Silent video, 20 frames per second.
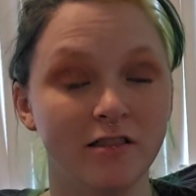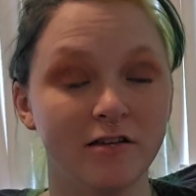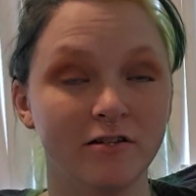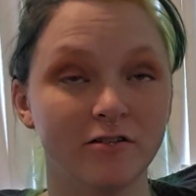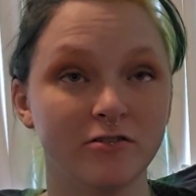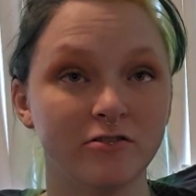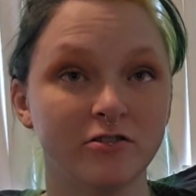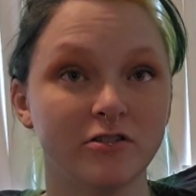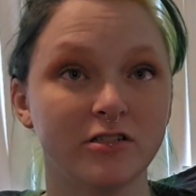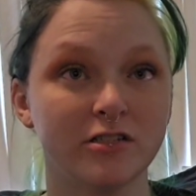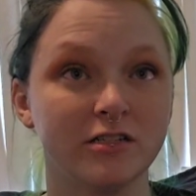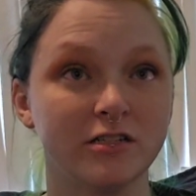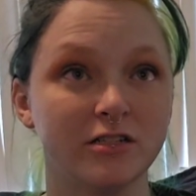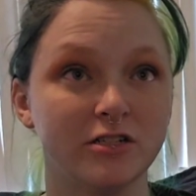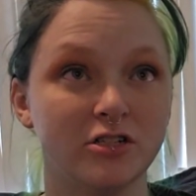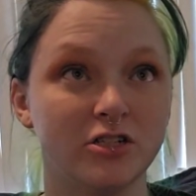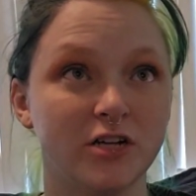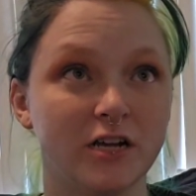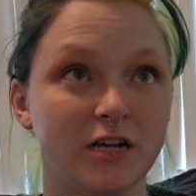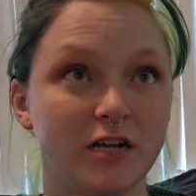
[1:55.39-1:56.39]
There's
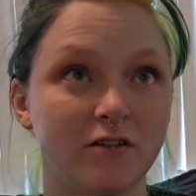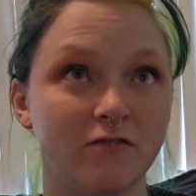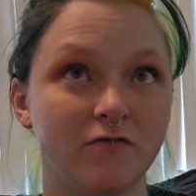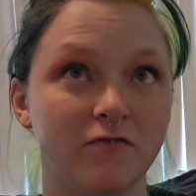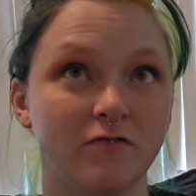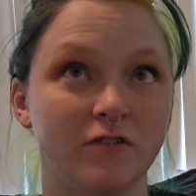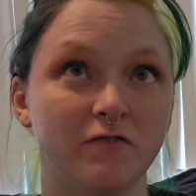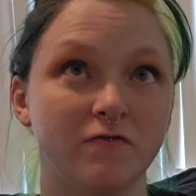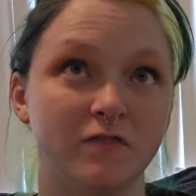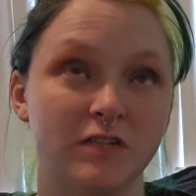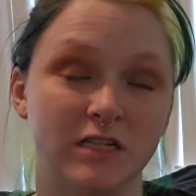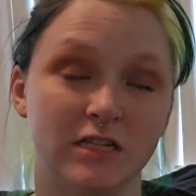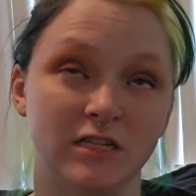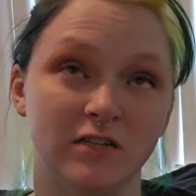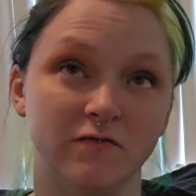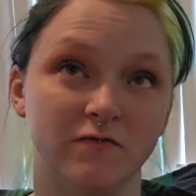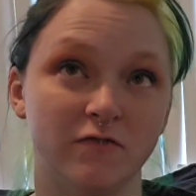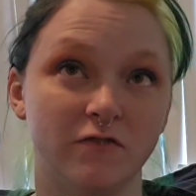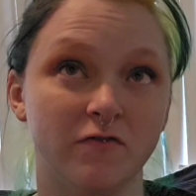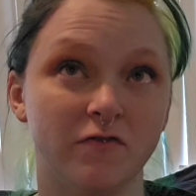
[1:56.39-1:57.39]

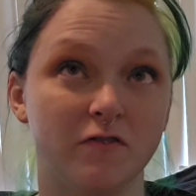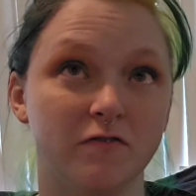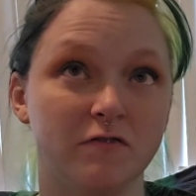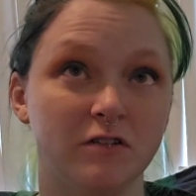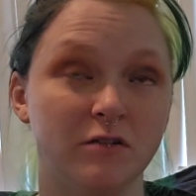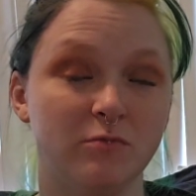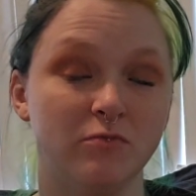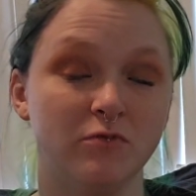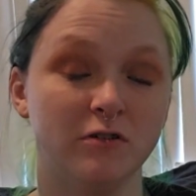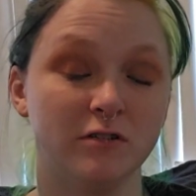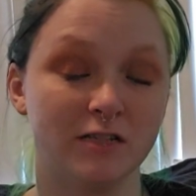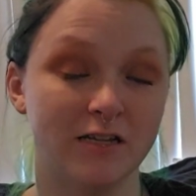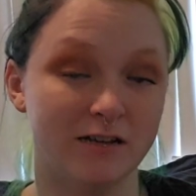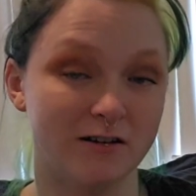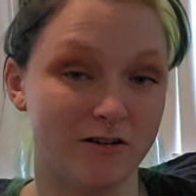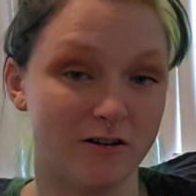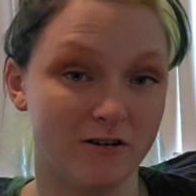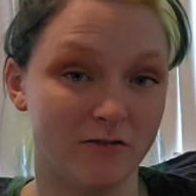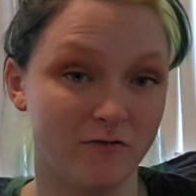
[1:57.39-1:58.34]
Jaid15 for 15%